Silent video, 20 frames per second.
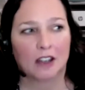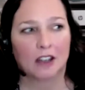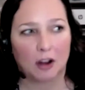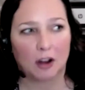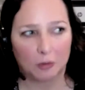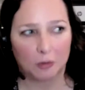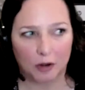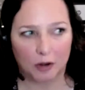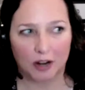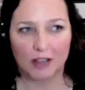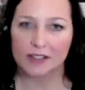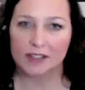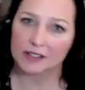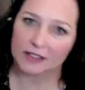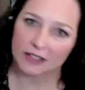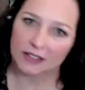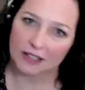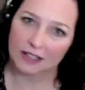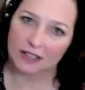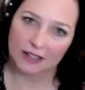Our
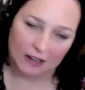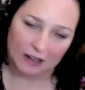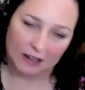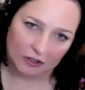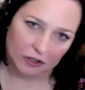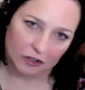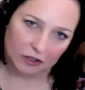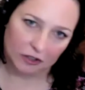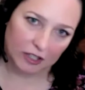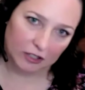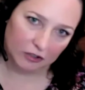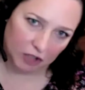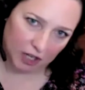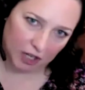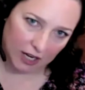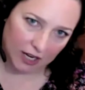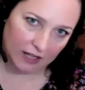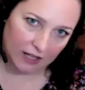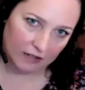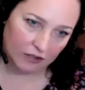process can actually
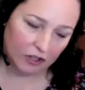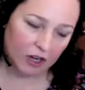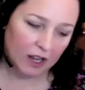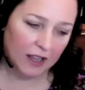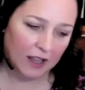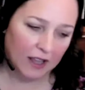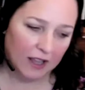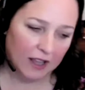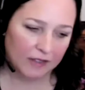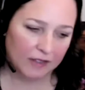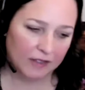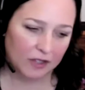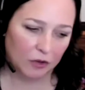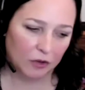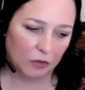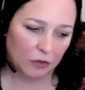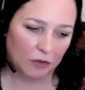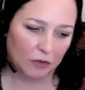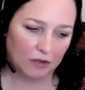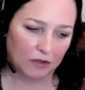change. And
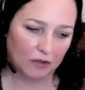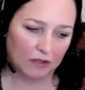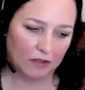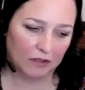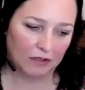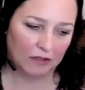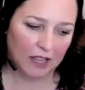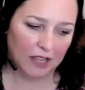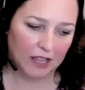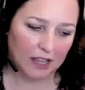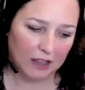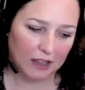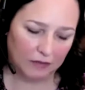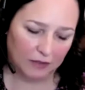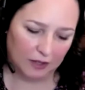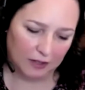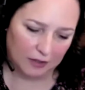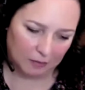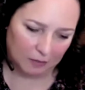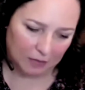so they
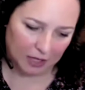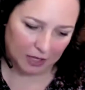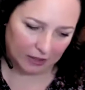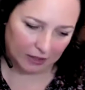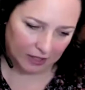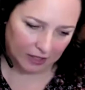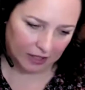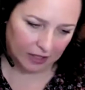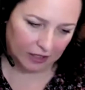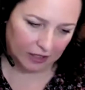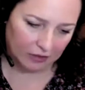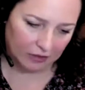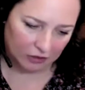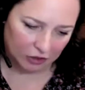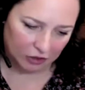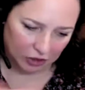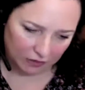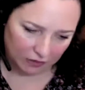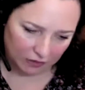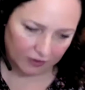fundamentally
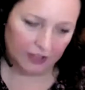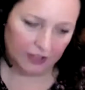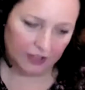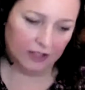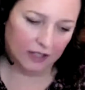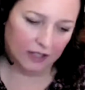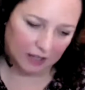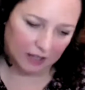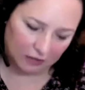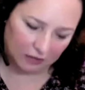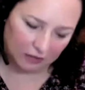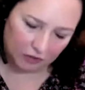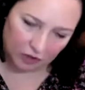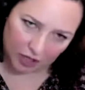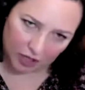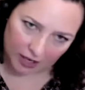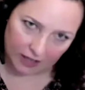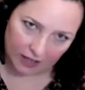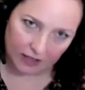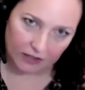shifted and
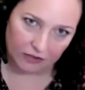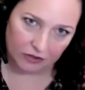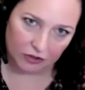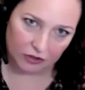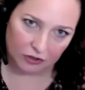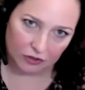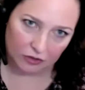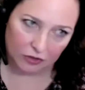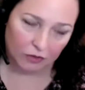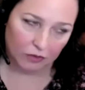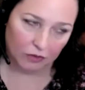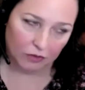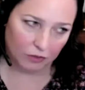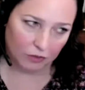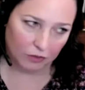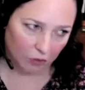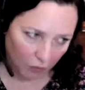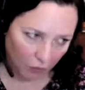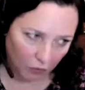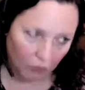changed the
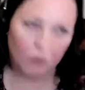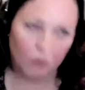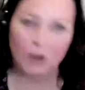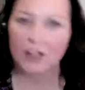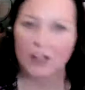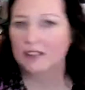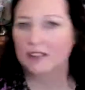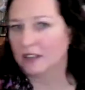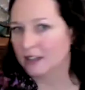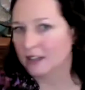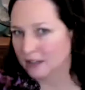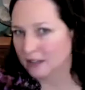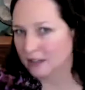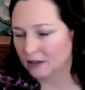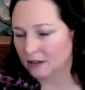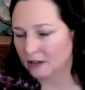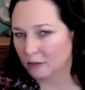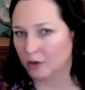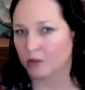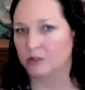whole way they
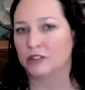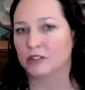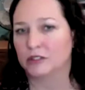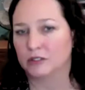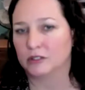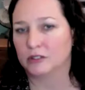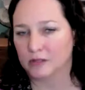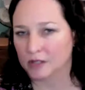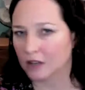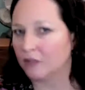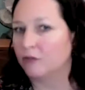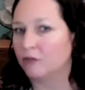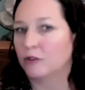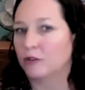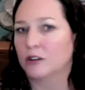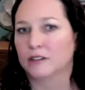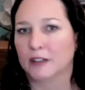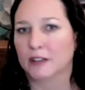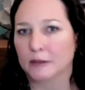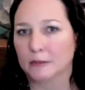approached software
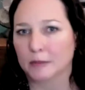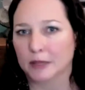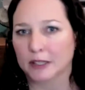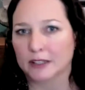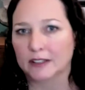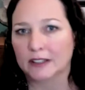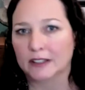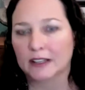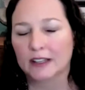development.